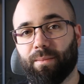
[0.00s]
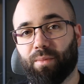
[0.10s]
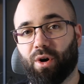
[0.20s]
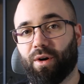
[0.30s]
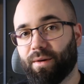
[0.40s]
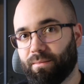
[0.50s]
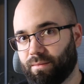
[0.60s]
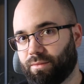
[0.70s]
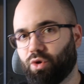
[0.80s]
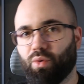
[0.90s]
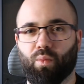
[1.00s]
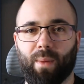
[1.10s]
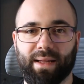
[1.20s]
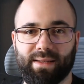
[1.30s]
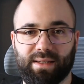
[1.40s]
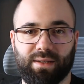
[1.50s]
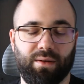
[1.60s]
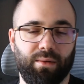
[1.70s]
per 2 months,